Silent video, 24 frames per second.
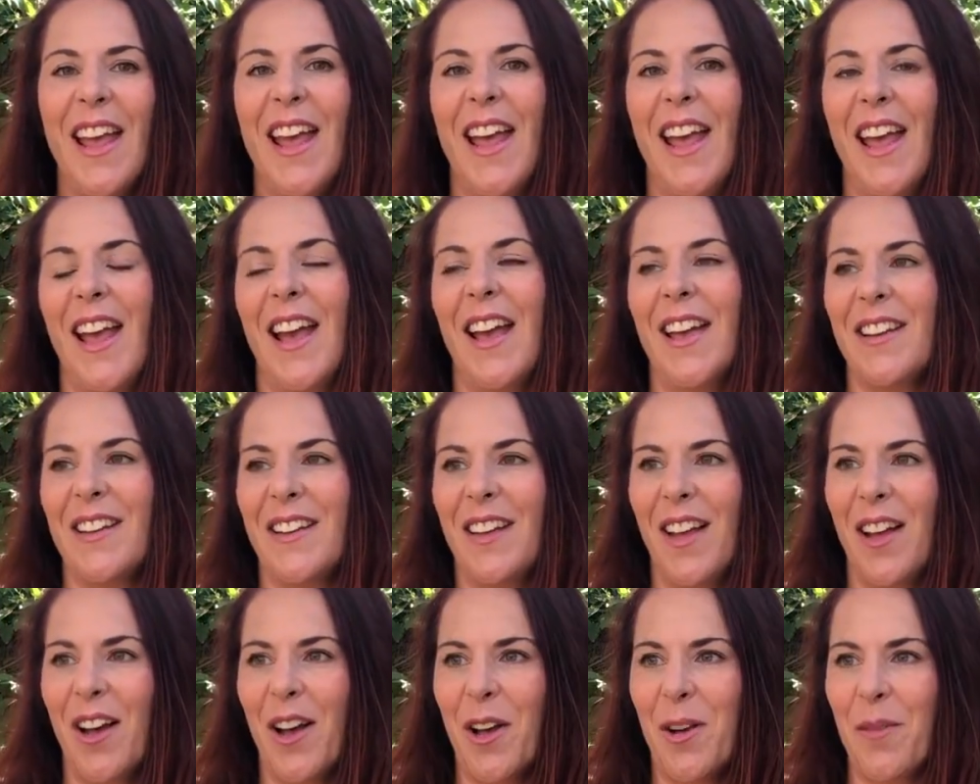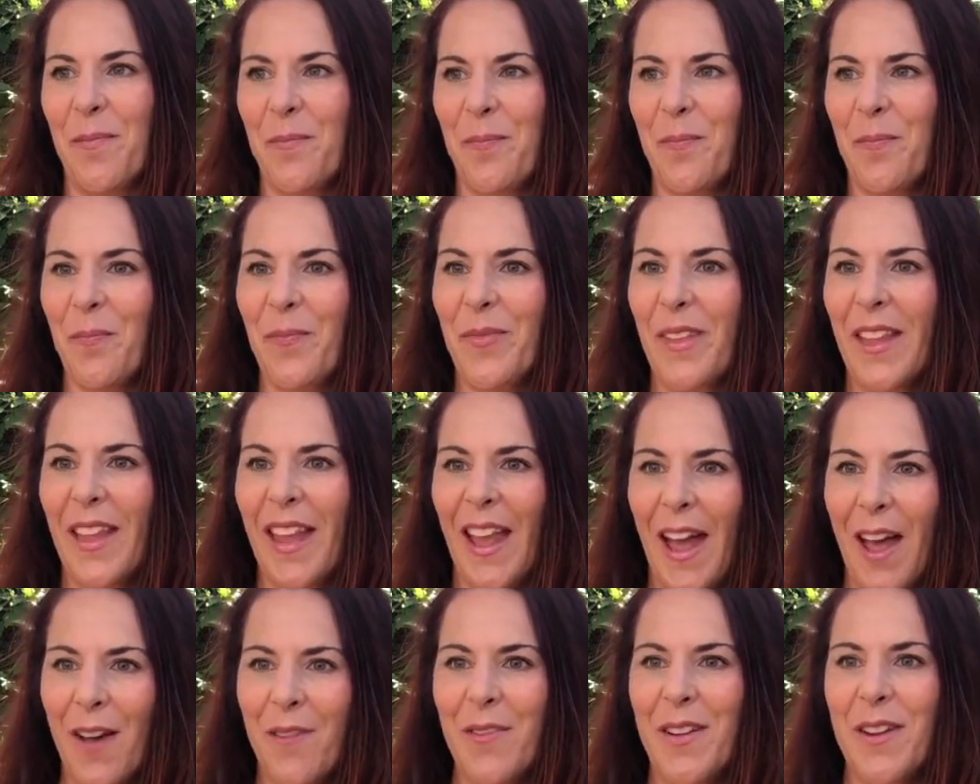and
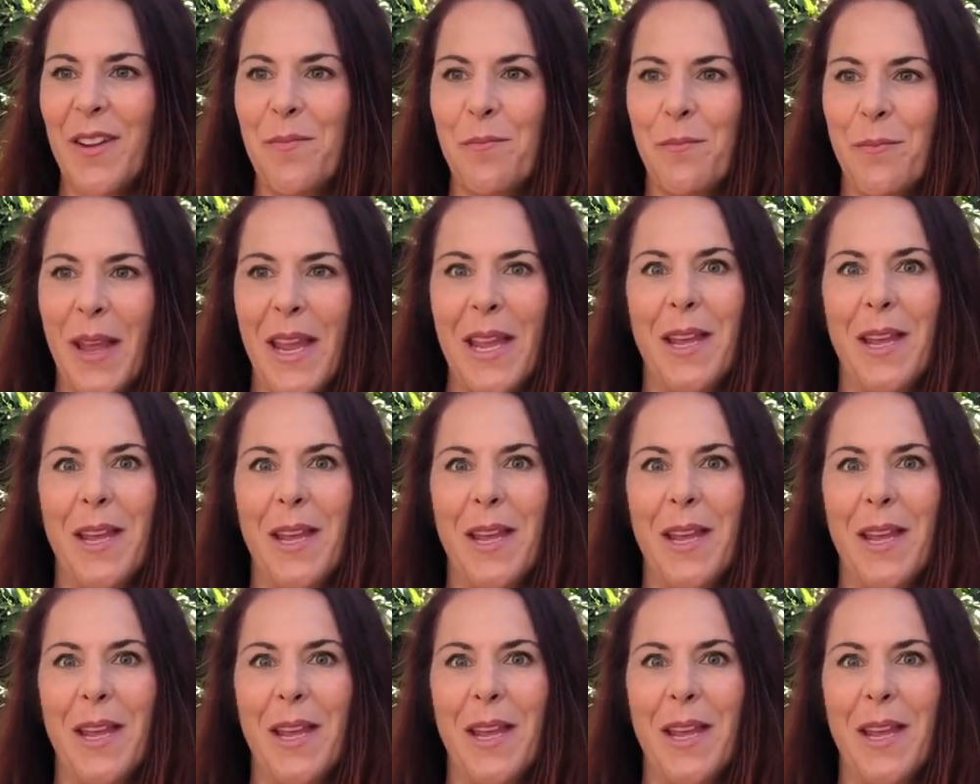having